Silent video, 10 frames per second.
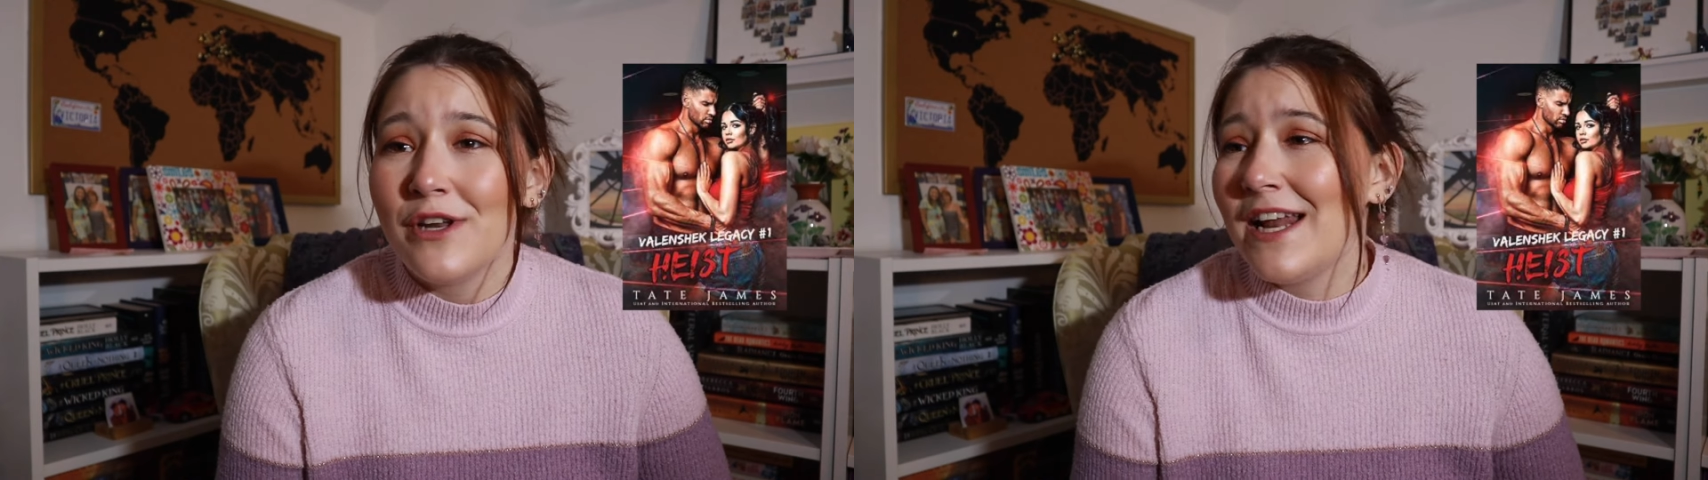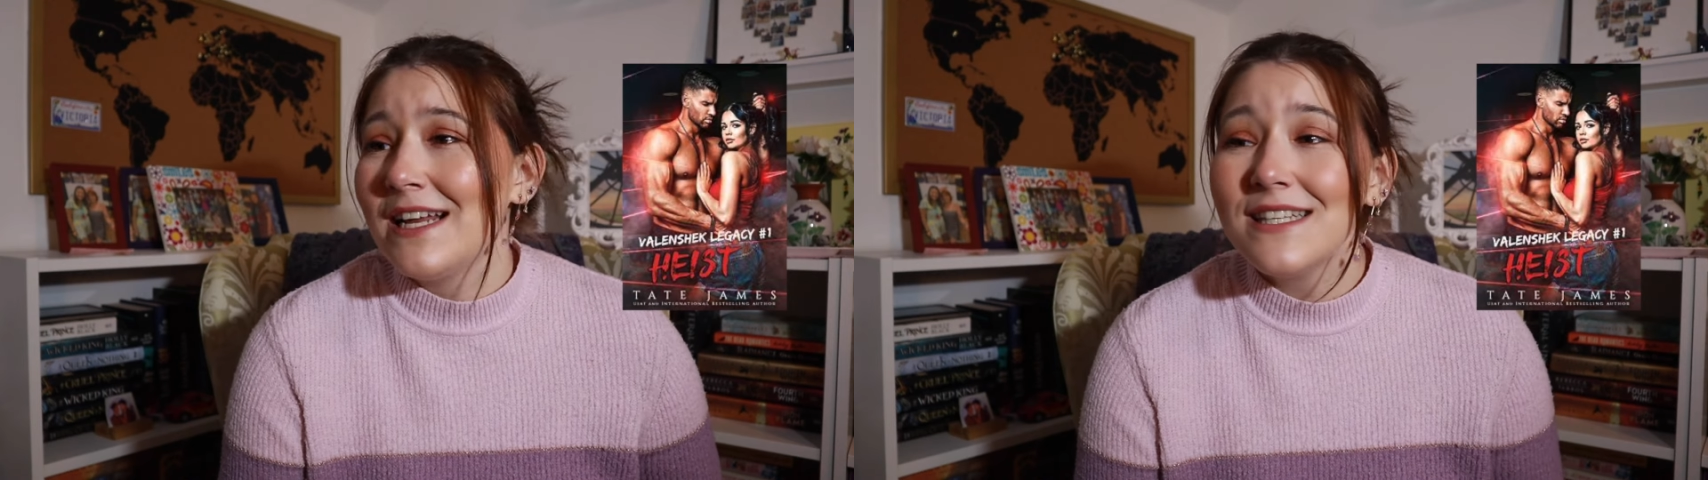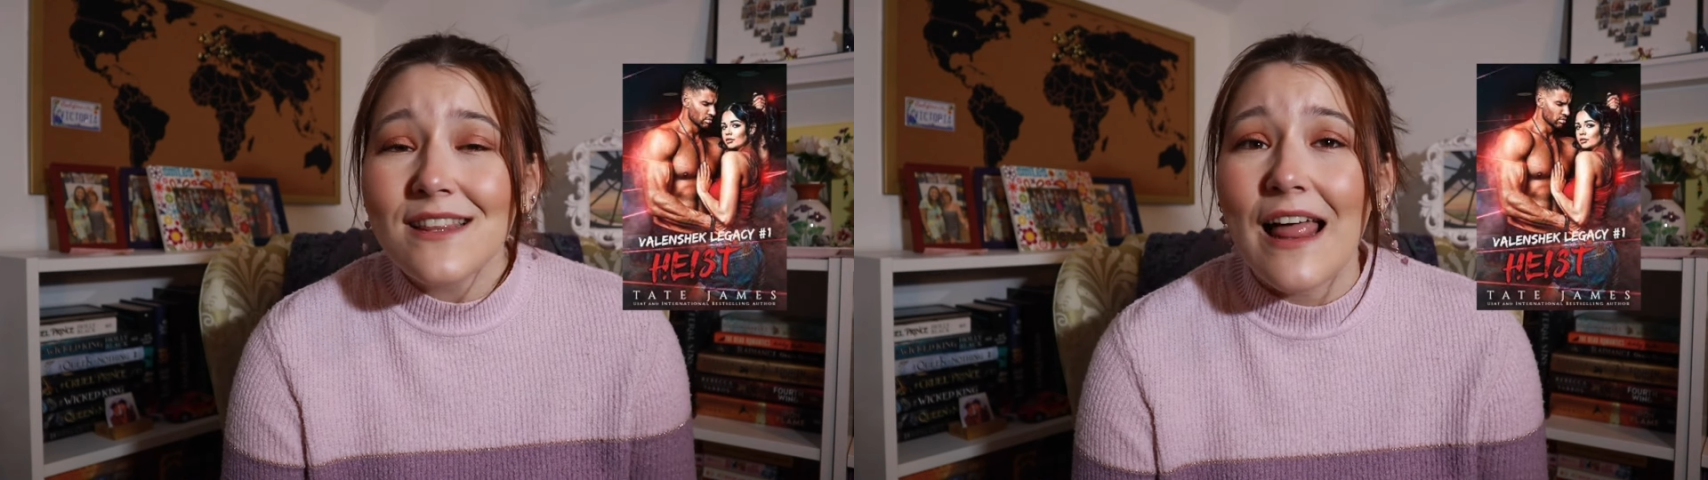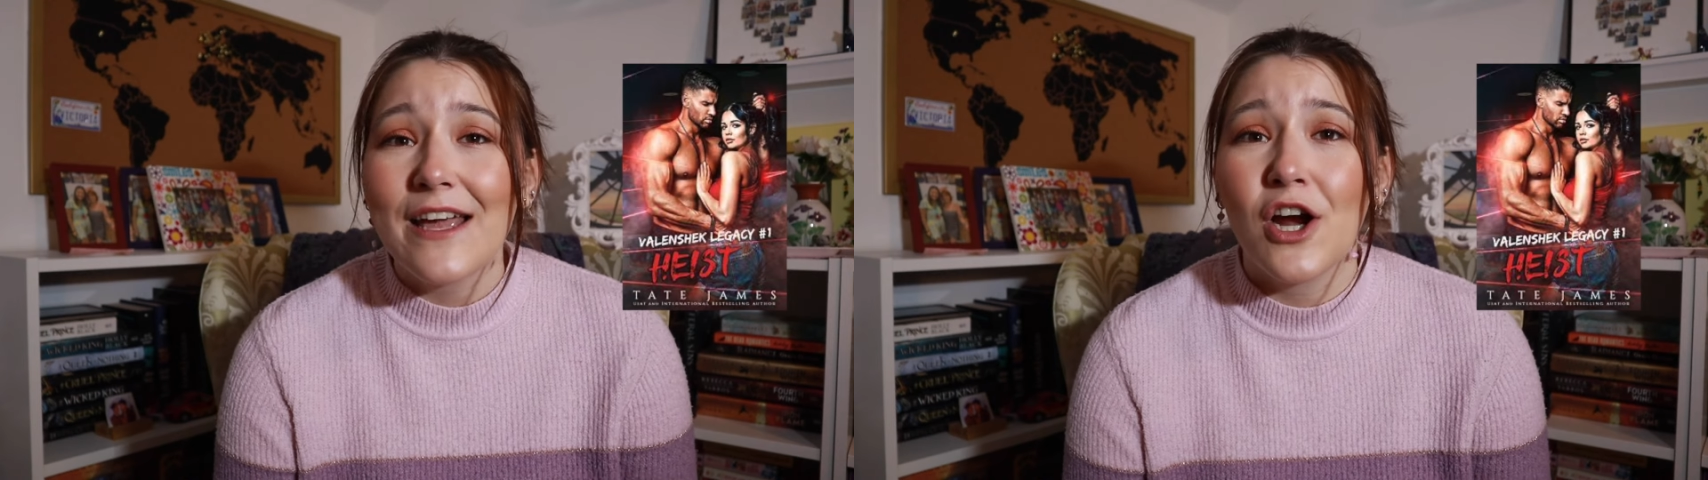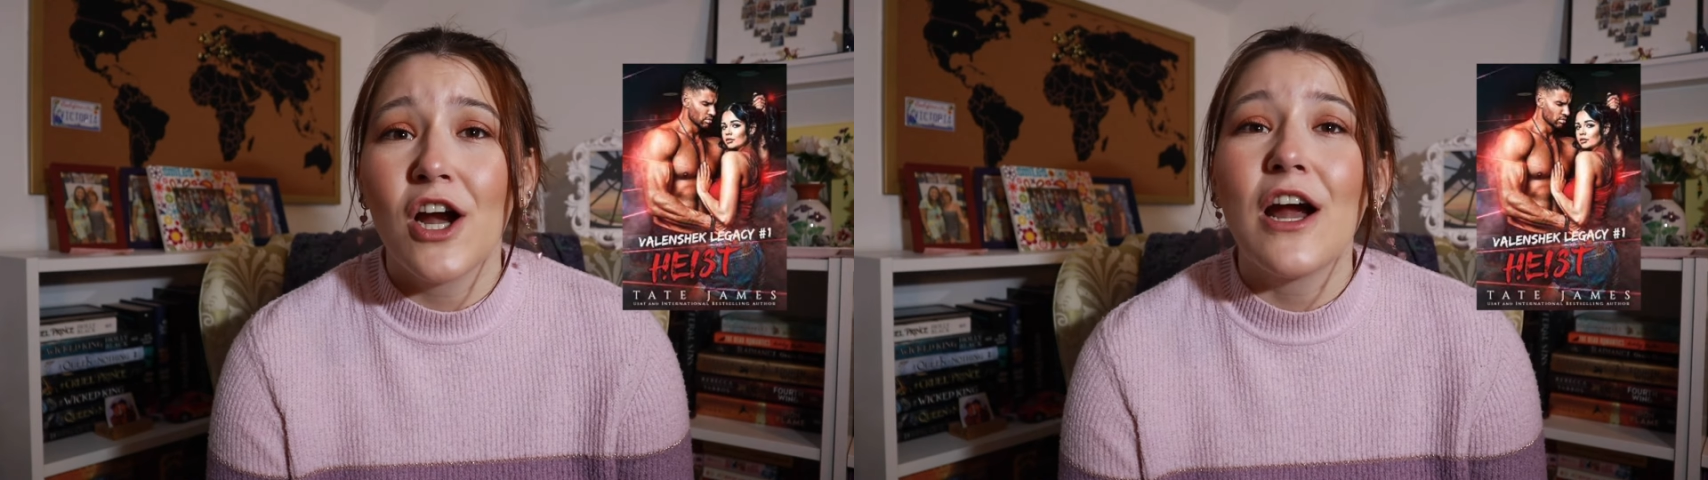and I didn't
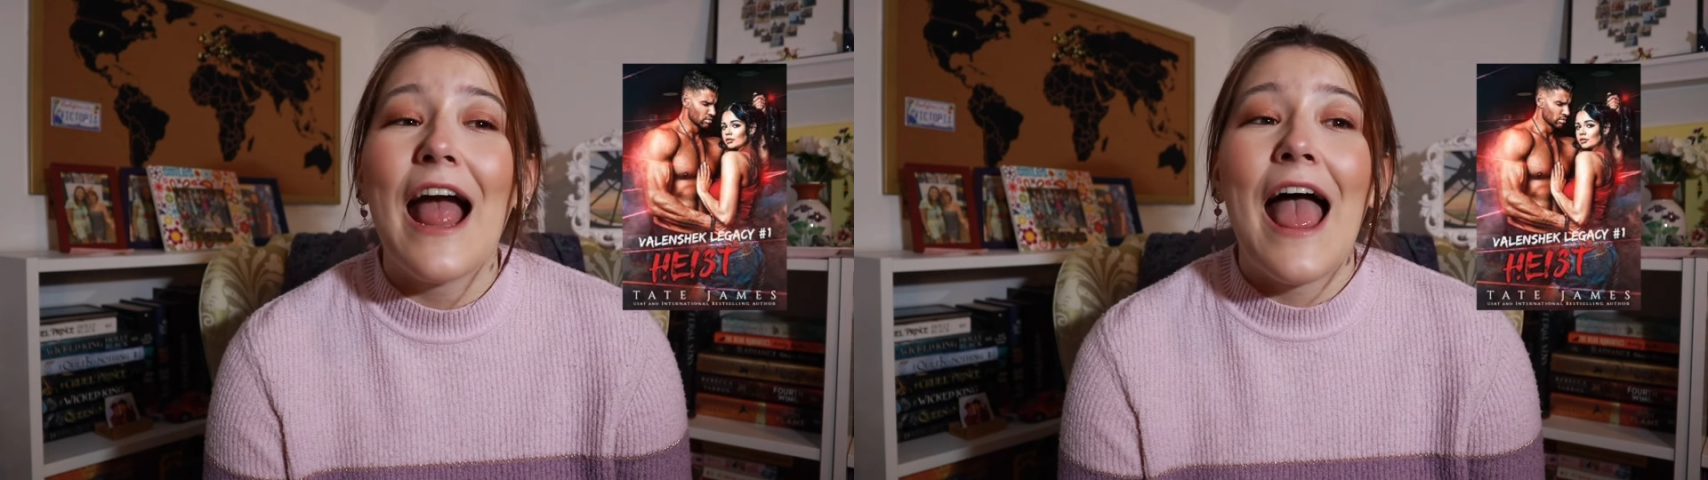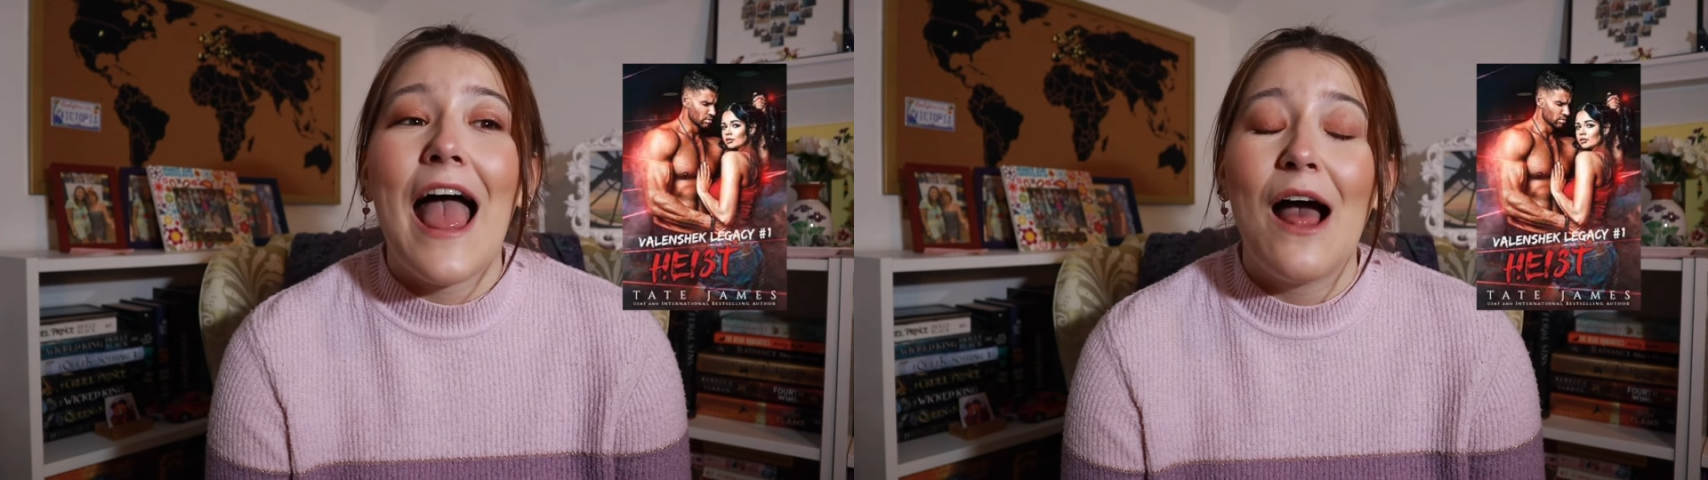like her